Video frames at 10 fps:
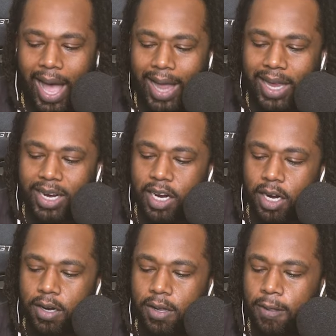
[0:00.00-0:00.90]
I can
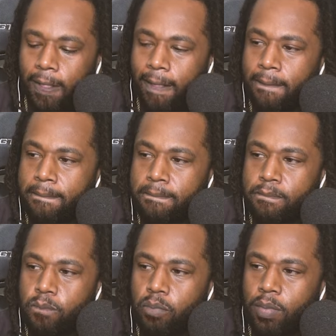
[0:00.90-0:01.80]
hear the.
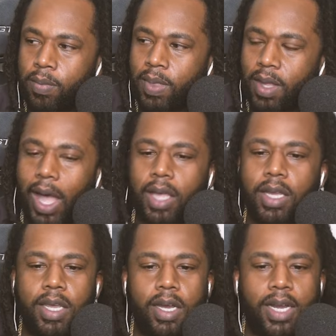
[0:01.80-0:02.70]
I
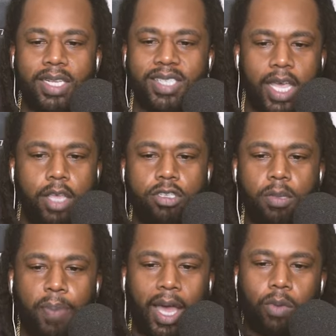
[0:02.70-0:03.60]
can hear. They say he used
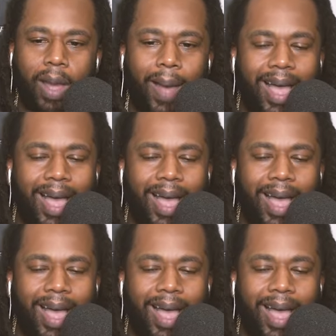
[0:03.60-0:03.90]
to battle rap.